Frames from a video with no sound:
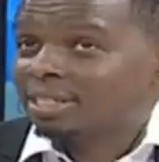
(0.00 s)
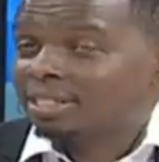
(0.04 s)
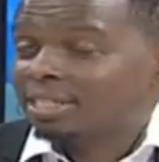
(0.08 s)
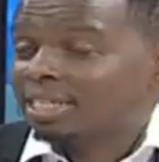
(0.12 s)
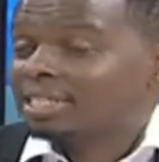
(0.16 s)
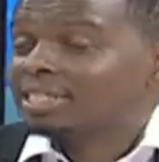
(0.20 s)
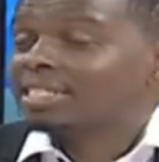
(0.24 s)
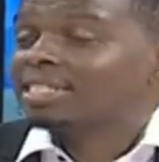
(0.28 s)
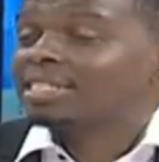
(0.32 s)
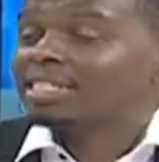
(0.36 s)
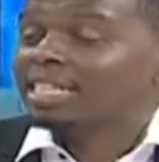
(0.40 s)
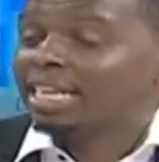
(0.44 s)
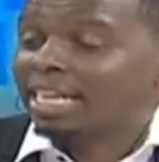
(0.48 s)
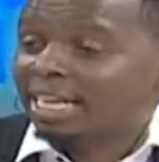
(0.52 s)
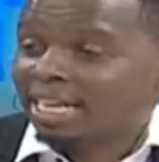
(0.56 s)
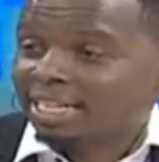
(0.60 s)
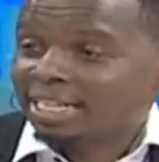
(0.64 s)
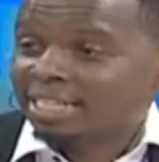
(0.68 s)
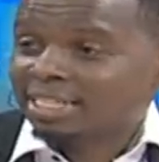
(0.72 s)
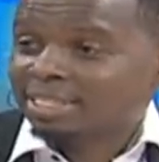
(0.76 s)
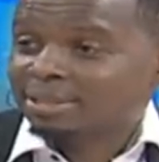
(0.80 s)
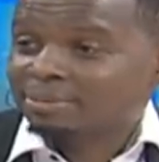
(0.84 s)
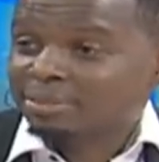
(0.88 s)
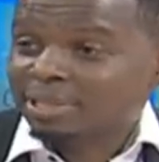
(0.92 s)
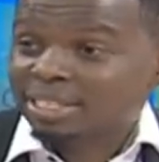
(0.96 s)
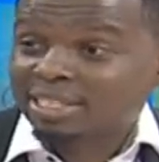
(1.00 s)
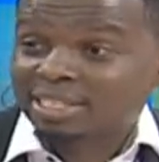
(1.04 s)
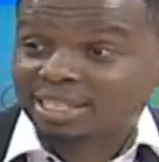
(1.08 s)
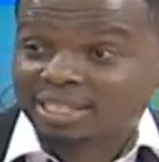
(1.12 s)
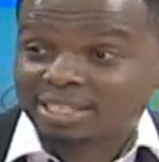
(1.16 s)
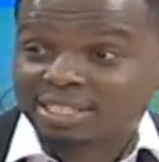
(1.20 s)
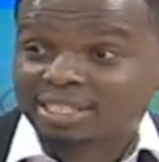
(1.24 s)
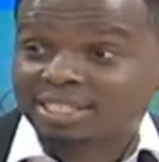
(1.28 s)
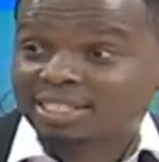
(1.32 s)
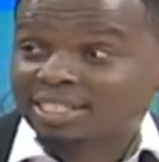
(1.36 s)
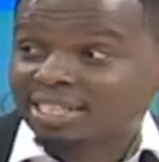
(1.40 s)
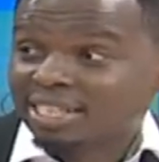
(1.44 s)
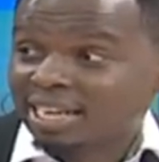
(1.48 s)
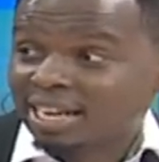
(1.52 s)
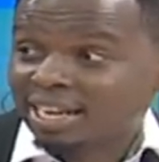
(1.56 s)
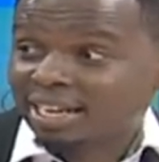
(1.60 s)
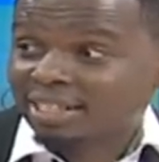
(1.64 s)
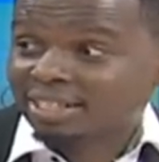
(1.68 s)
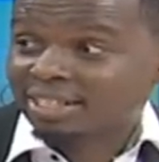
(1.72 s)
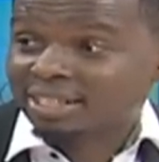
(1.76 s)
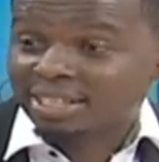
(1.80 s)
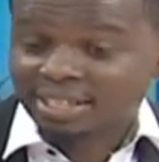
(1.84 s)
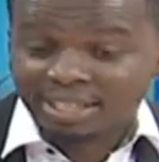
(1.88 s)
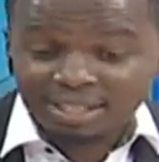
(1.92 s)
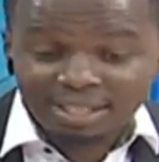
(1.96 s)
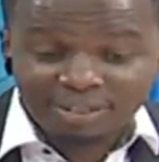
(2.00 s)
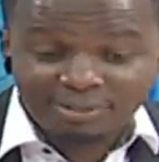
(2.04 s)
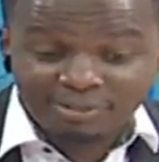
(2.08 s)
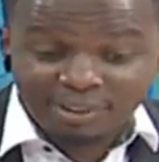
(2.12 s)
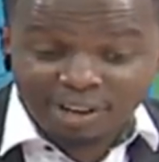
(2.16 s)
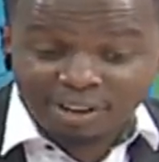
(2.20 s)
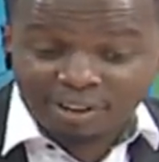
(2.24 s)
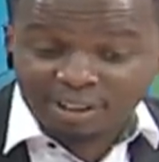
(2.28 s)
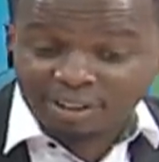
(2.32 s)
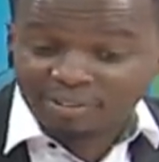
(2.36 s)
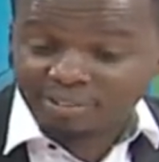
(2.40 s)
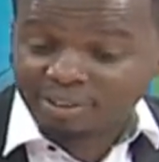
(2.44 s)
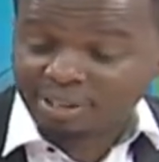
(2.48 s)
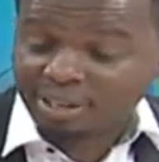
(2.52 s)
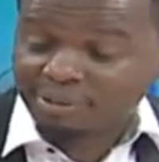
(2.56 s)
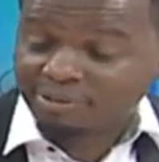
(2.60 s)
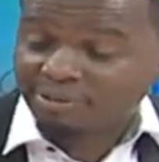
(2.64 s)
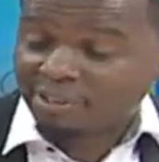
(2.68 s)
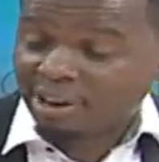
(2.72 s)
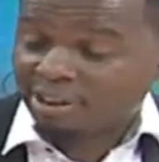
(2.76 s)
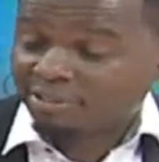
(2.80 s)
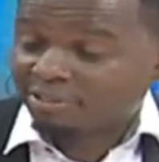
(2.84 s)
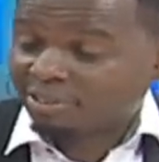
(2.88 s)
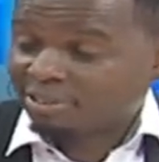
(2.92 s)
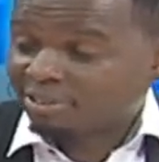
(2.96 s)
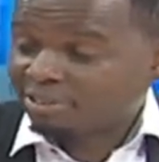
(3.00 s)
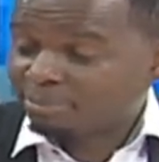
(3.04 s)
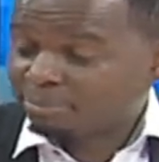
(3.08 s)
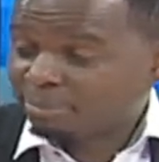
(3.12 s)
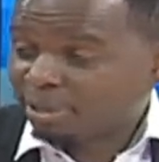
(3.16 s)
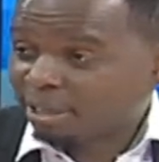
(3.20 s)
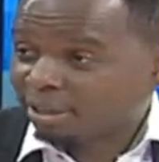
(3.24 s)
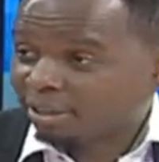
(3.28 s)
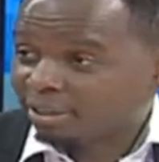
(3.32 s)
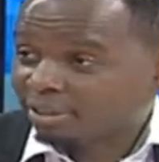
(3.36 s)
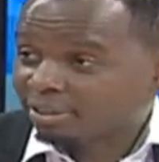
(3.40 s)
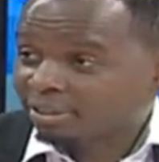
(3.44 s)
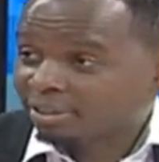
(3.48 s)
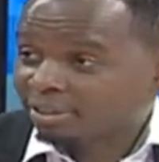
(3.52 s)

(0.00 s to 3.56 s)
Justice delayed doesn't mean justice denied. They've now given him 500 million.